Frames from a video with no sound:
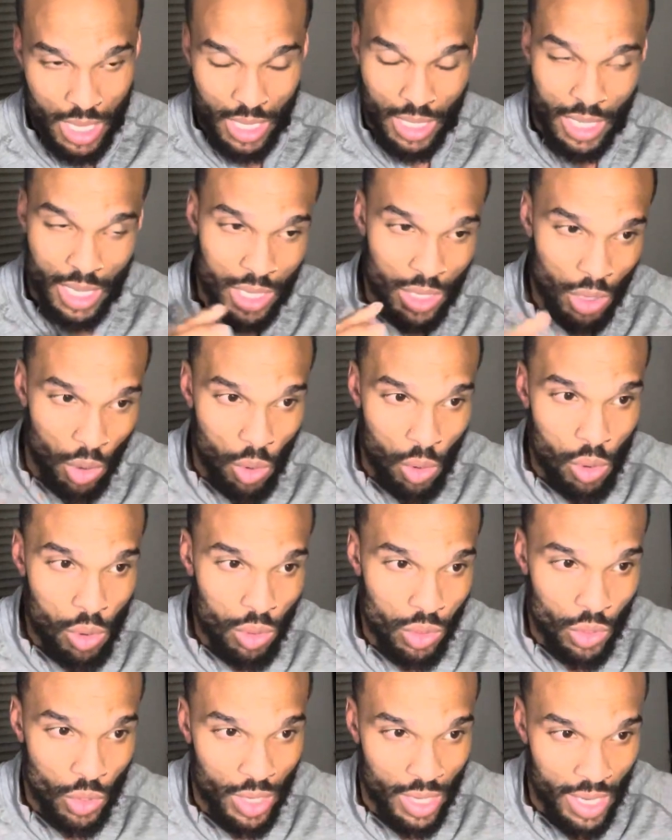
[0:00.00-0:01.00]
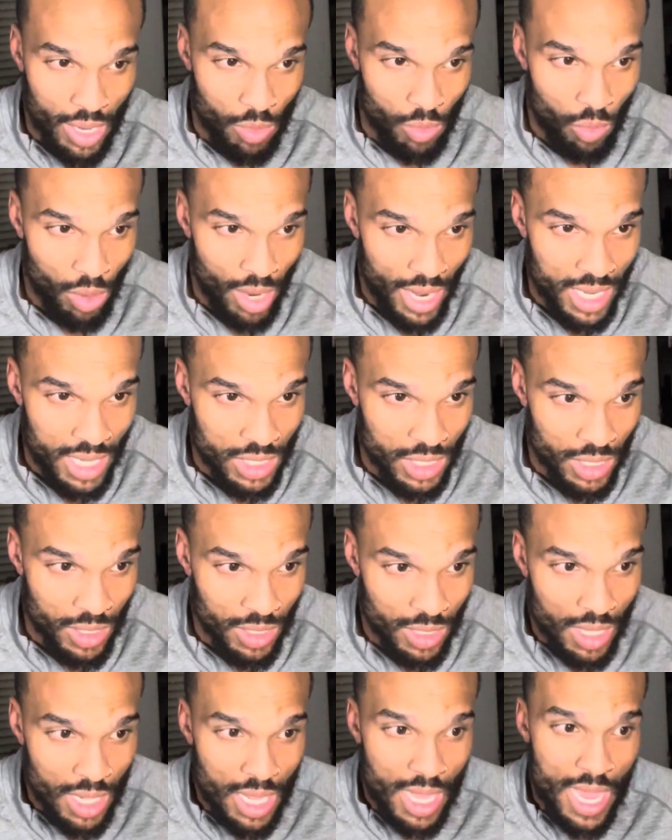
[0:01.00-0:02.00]
get older and get wiser,
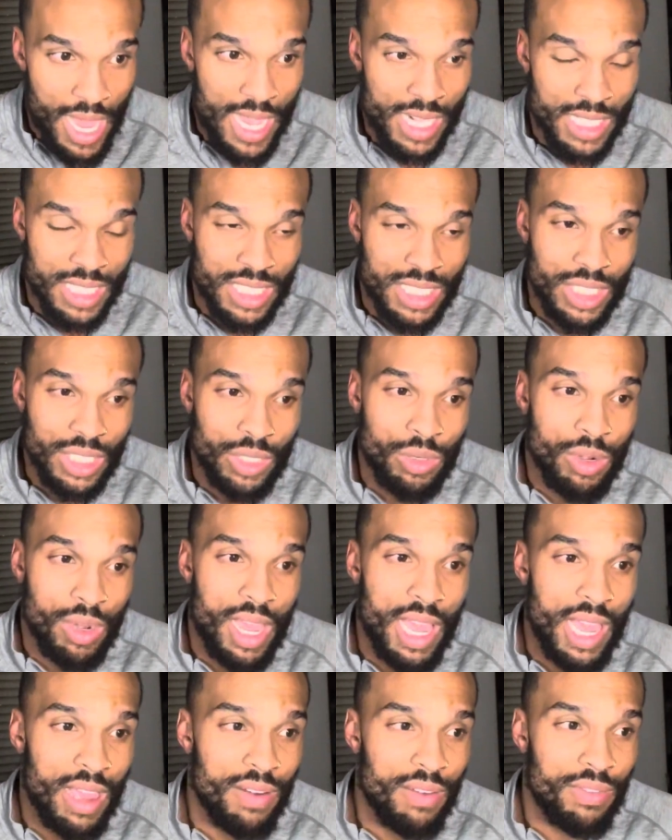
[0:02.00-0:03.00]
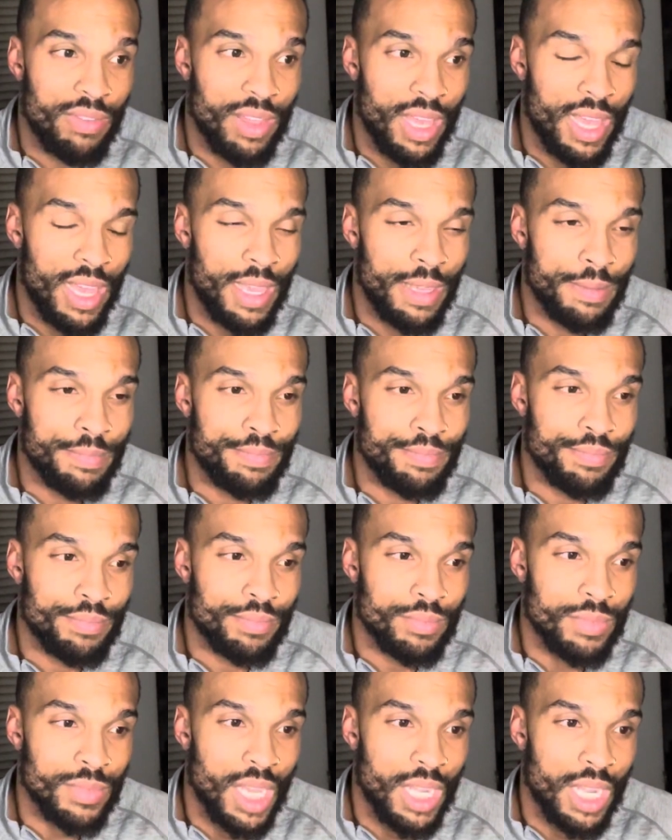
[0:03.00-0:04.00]
and still have that
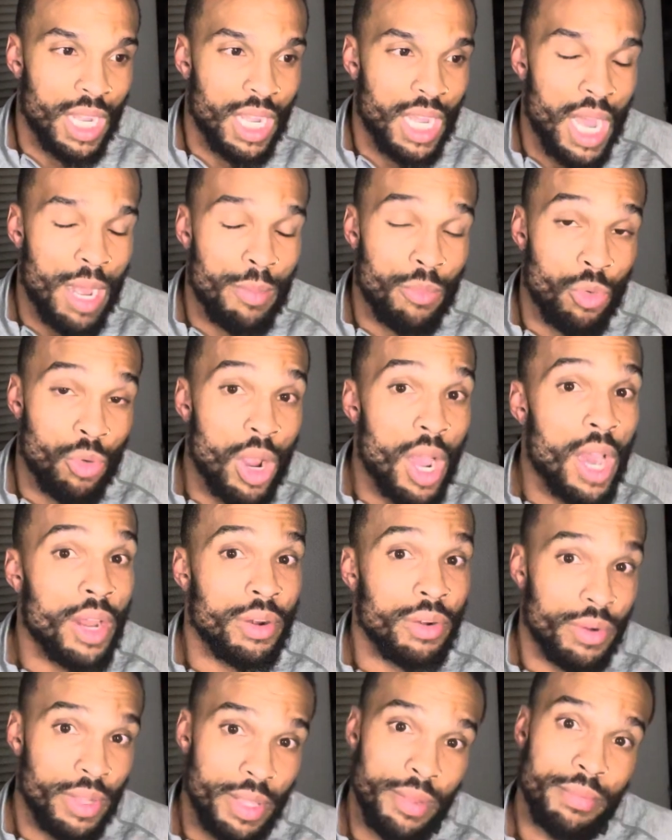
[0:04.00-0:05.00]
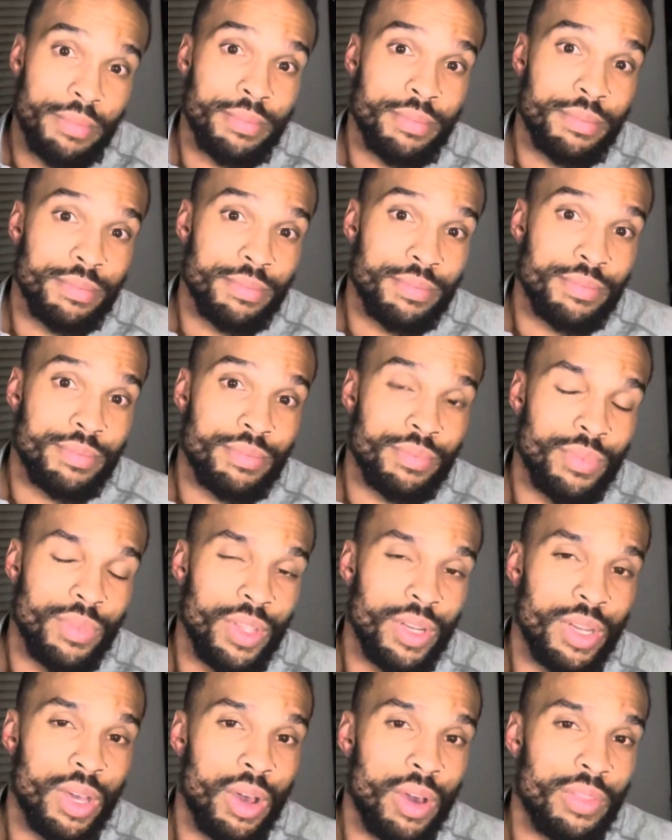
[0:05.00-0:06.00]
camaraderie, you
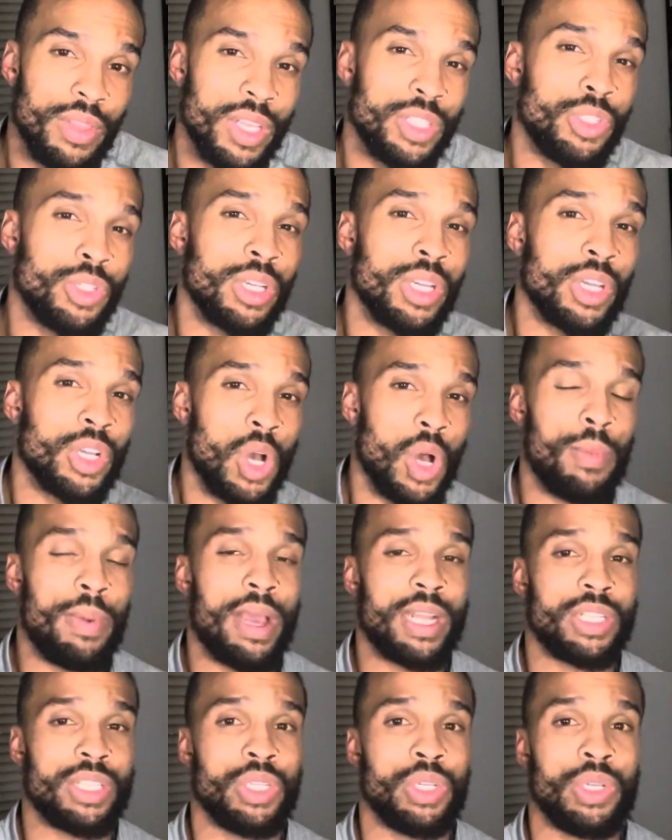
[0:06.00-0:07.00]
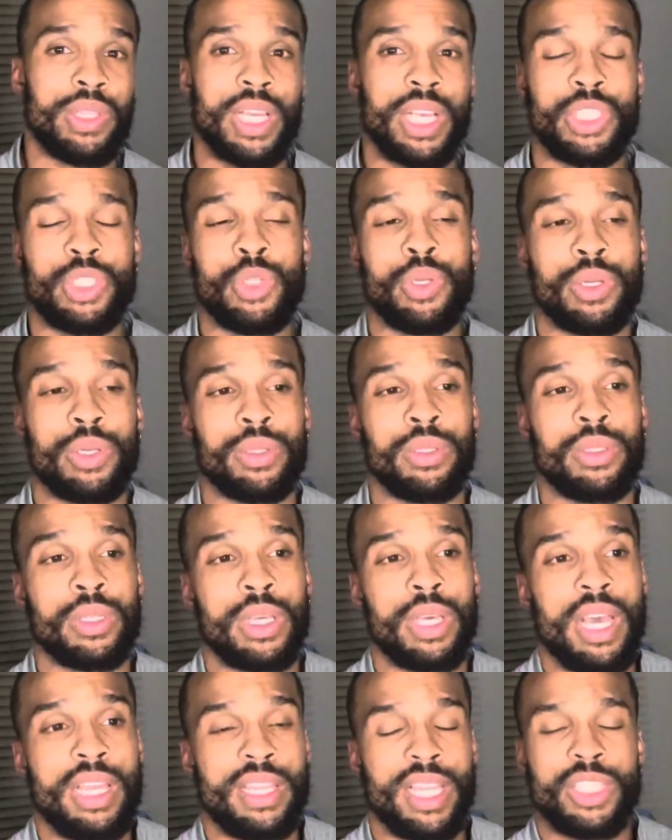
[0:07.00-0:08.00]
know, that you can go back to, that you
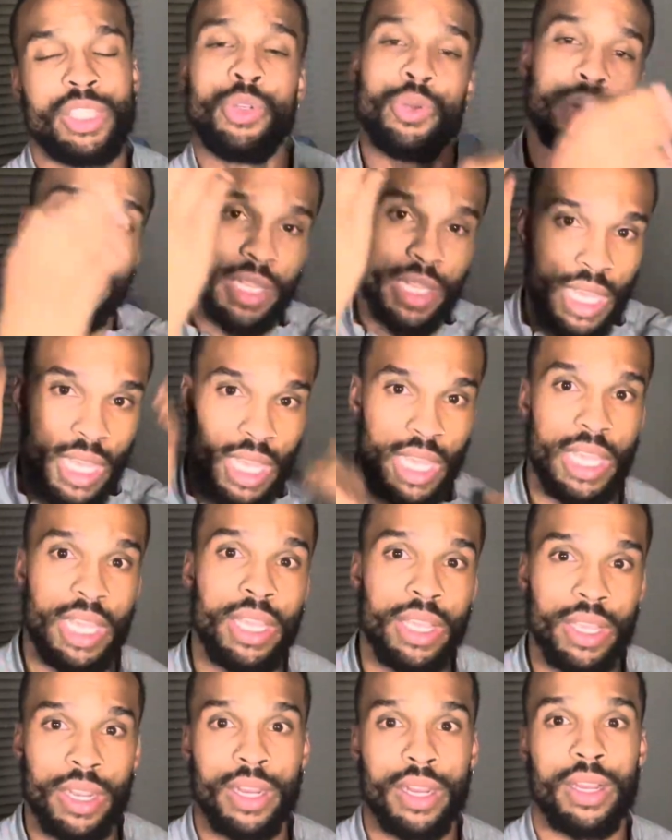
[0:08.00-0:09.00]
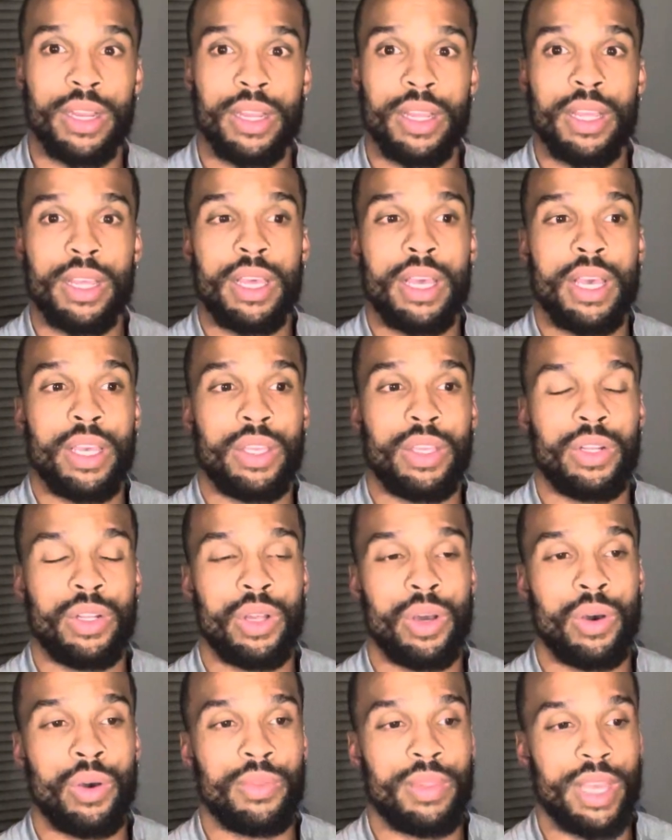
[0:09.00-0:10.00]
can hear, you
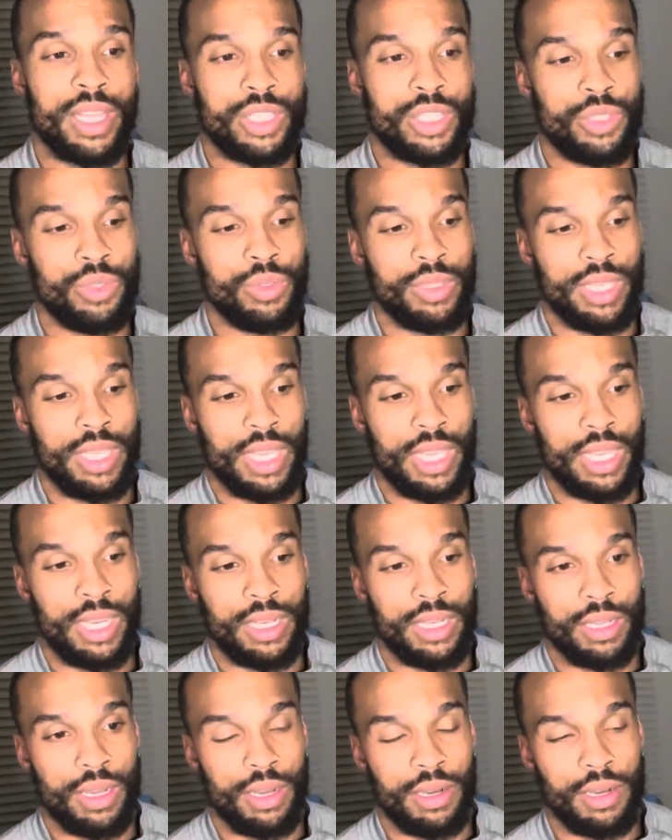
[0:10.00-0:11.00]
know, that you can